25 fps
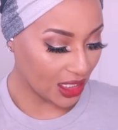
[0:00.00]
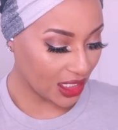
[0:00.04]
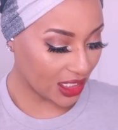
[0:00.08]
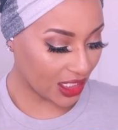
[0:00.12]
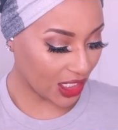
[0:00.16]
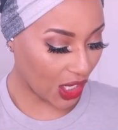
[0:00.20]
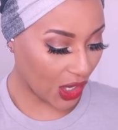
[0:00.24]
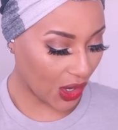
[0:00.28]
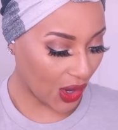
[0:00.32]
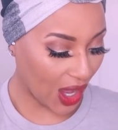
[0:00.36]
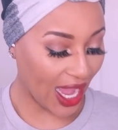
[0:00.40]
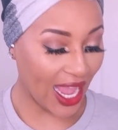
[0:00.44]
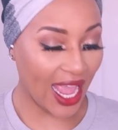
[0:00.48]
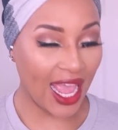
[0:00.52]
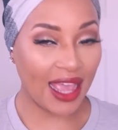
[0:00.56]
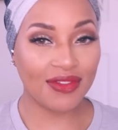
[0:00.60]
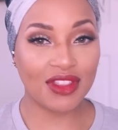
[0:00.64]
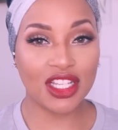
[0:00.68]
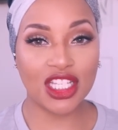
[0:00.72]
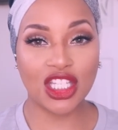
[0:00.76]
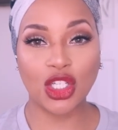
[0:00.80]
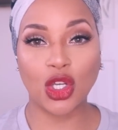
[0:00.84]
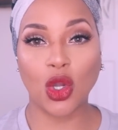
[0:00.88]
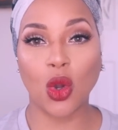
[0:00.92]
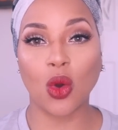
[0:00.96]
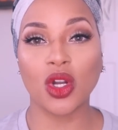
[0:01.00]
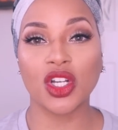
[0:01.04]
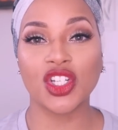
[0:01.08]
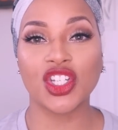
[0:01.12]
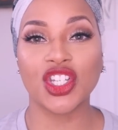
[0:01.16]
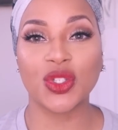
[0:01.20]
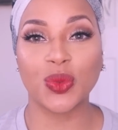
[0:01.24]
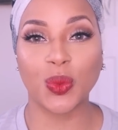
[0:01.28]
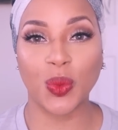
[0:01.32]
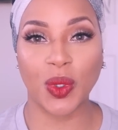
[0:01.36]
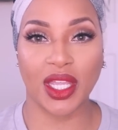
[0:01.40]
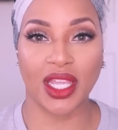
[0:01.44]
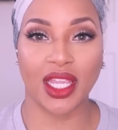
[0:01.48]
So I have this
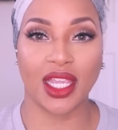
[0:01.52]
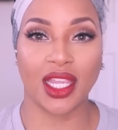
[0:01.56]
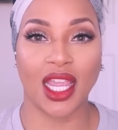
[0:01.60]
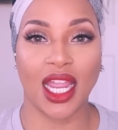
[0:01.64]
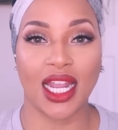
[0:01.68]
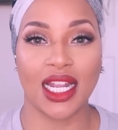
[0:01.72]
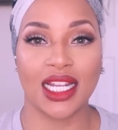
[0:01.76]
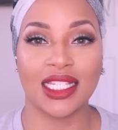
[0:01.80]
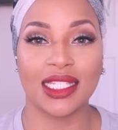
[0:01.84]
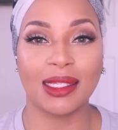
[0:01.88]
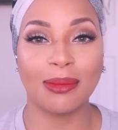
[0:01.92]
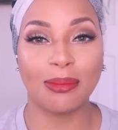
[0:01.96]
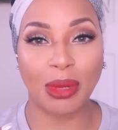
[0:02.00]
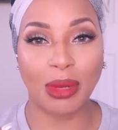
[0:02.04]
gorgeous wig, and it's a